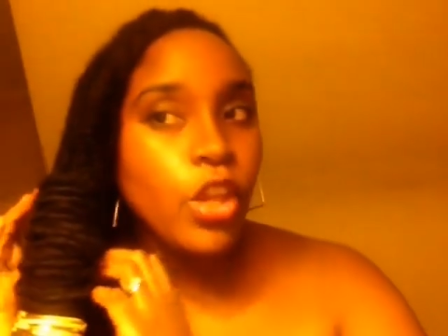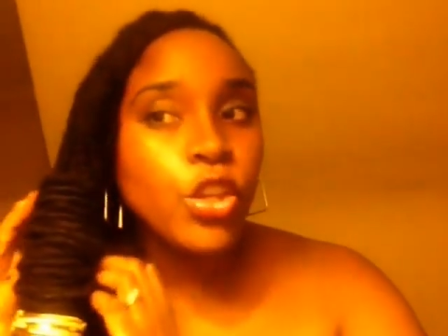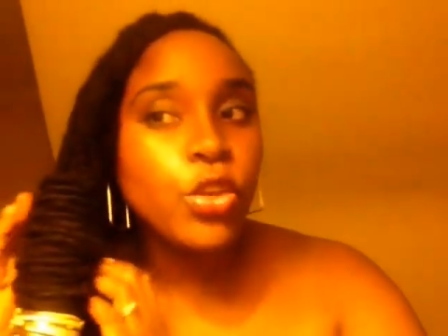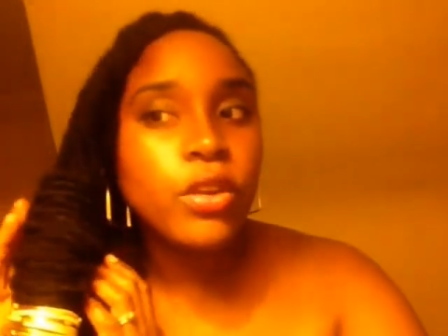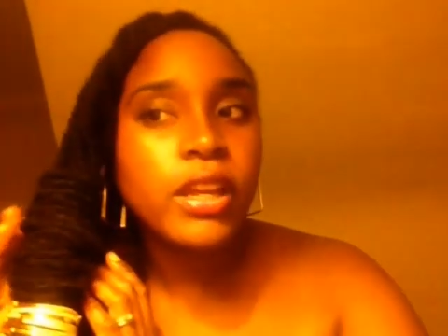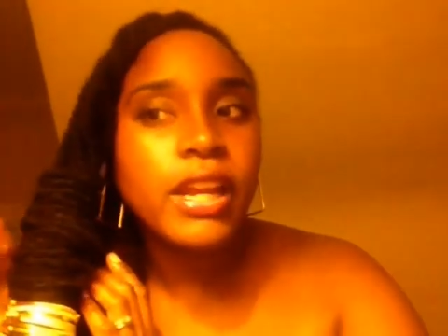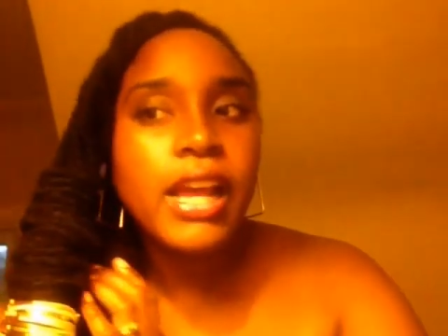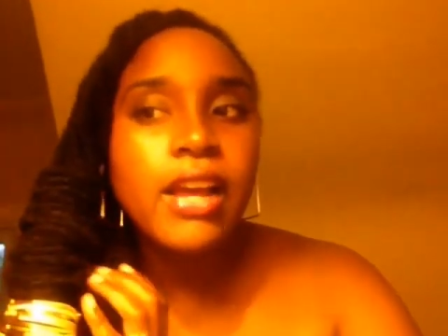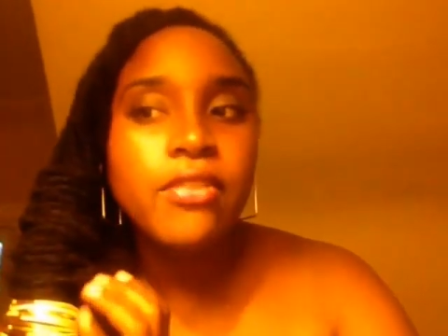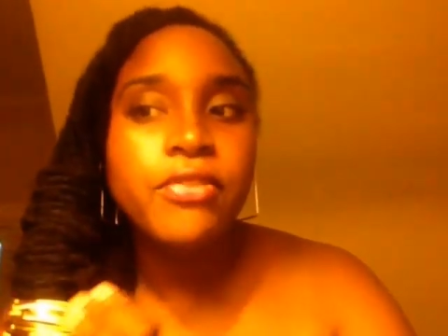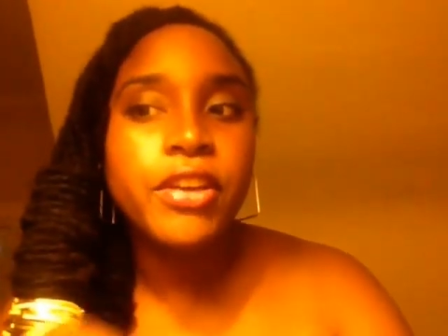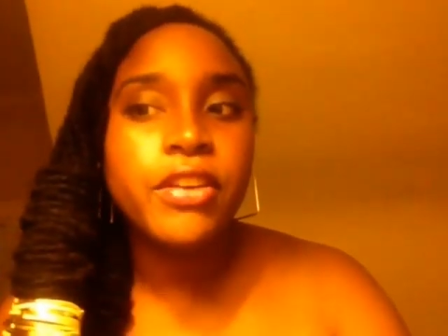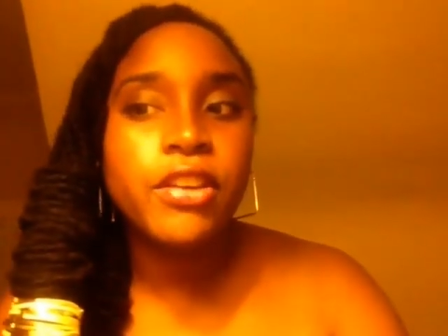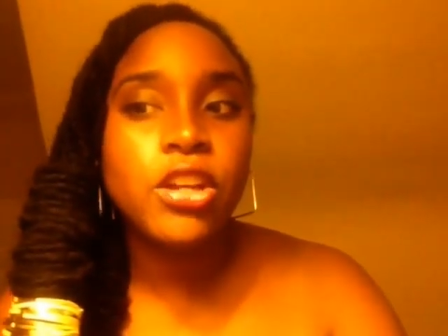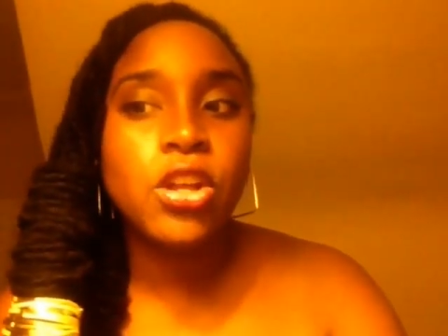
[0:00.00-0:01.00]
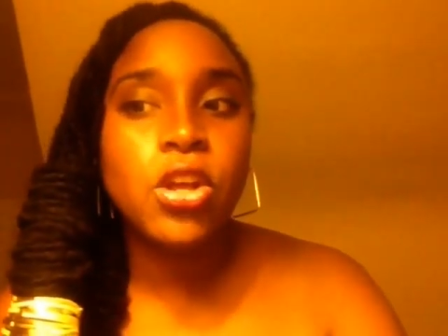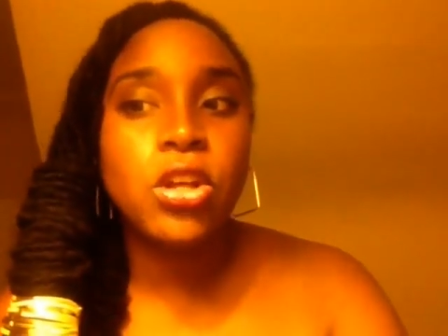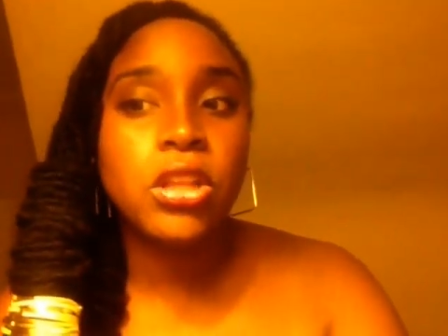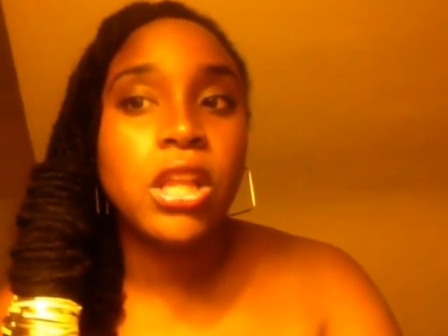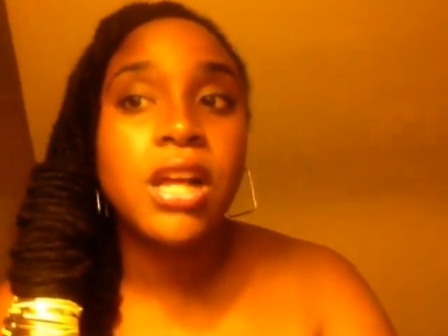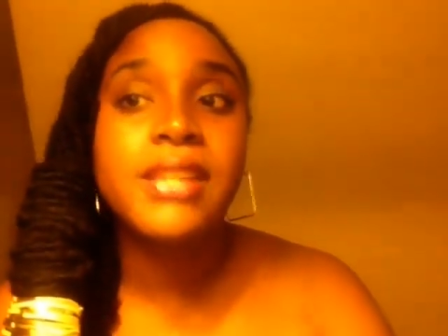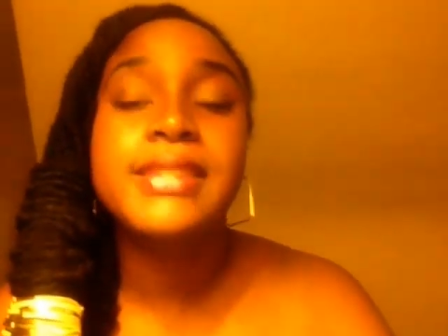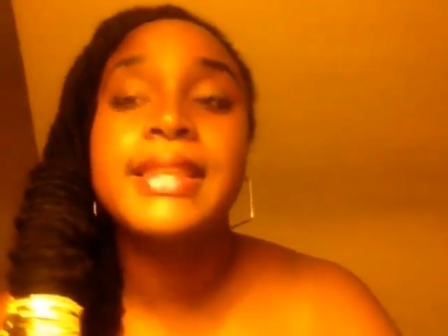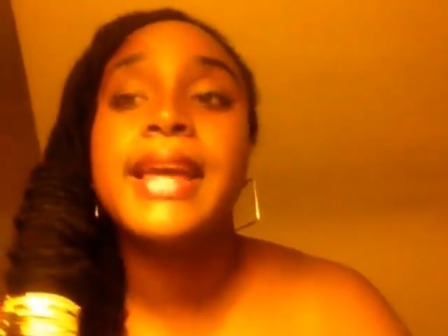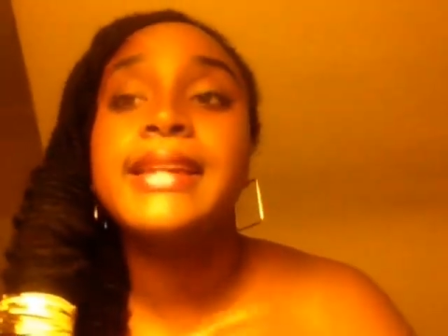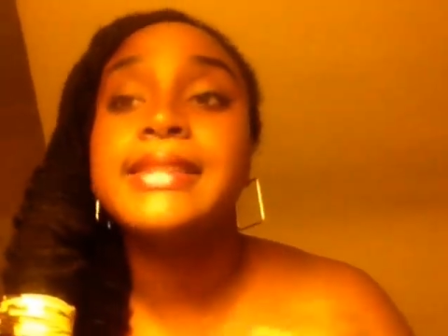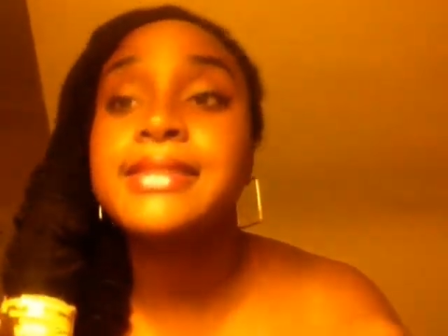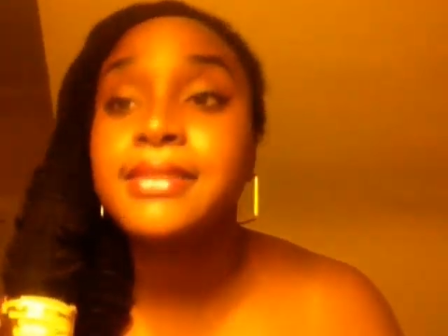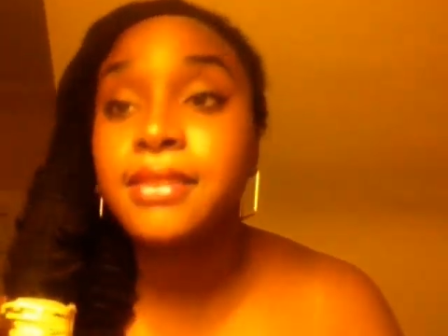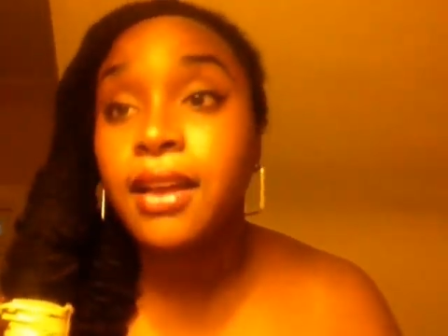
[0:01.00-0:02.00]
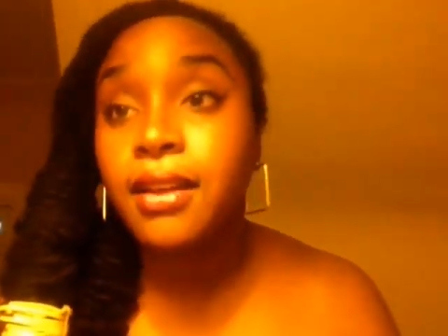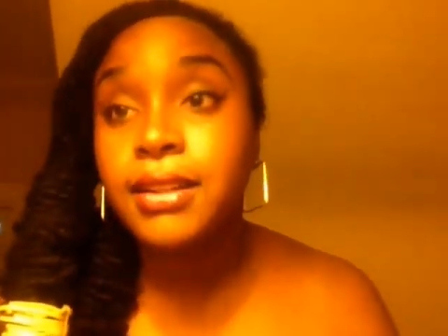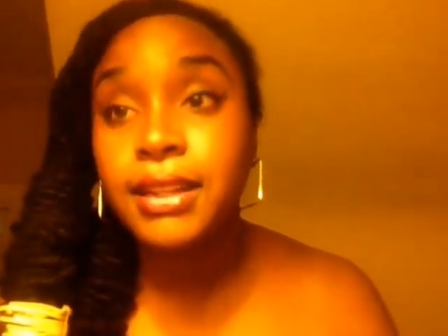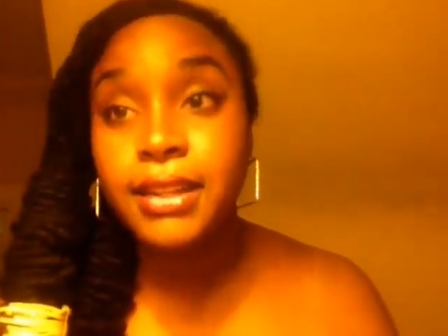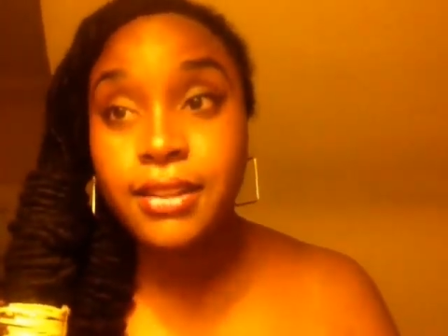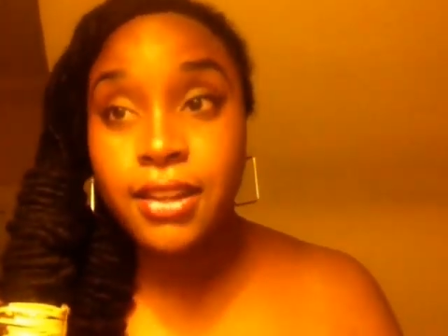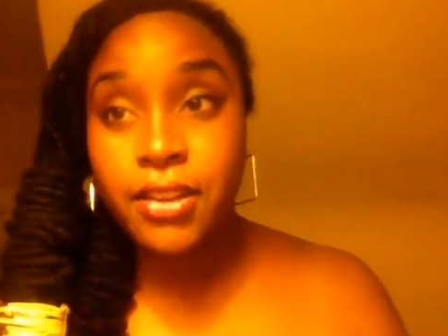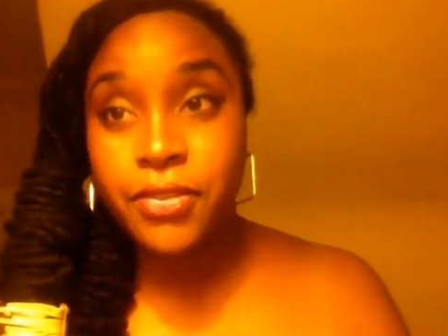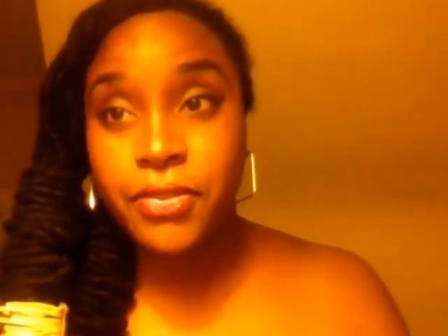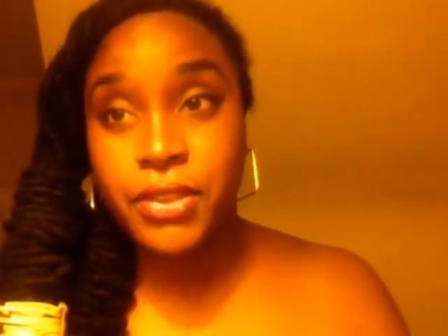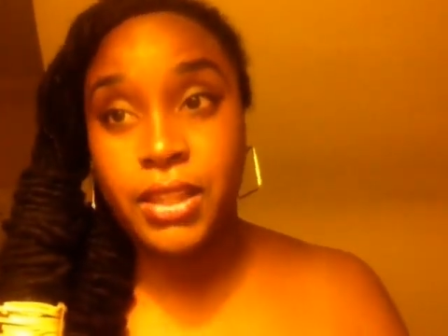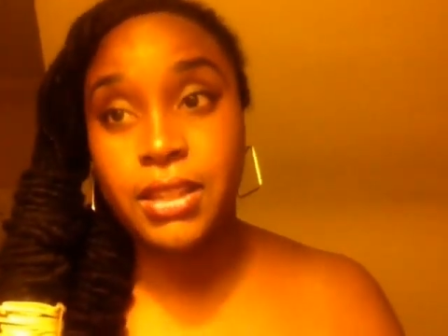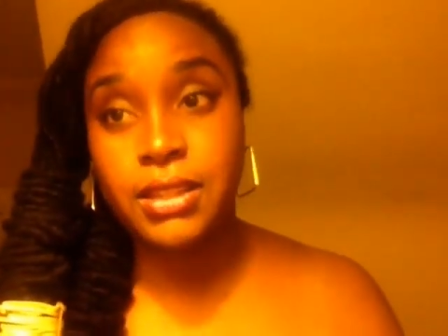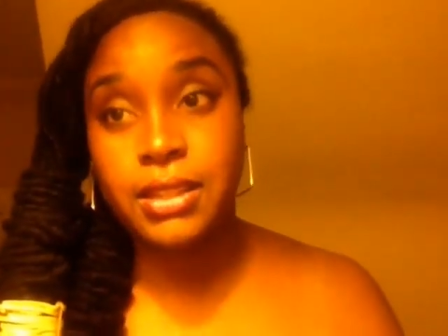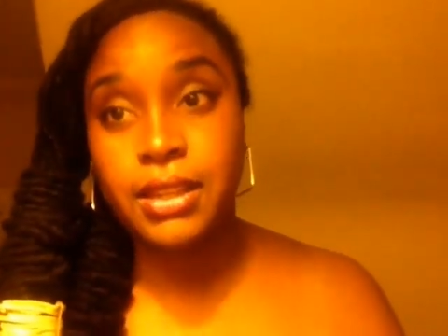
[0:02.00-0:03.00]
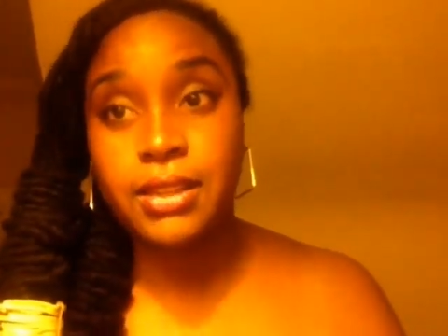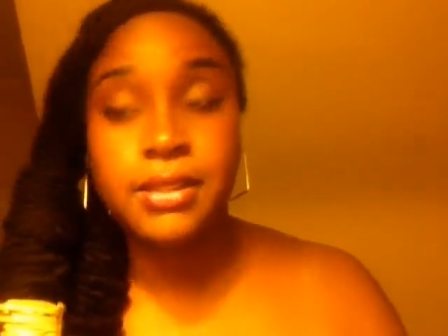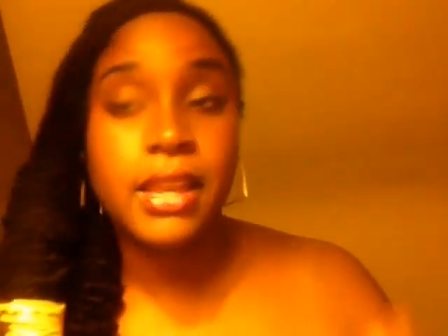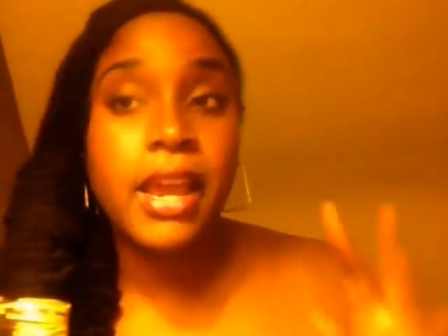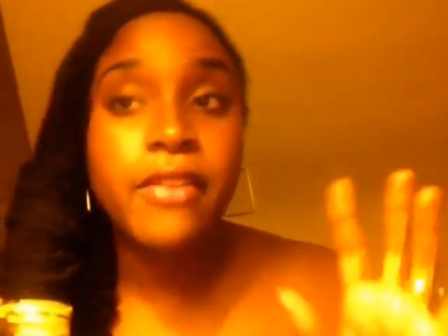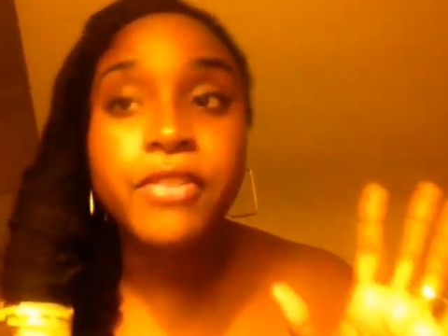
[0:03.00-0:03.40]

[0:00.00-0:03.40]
You can have very long locs. That is not enough these days.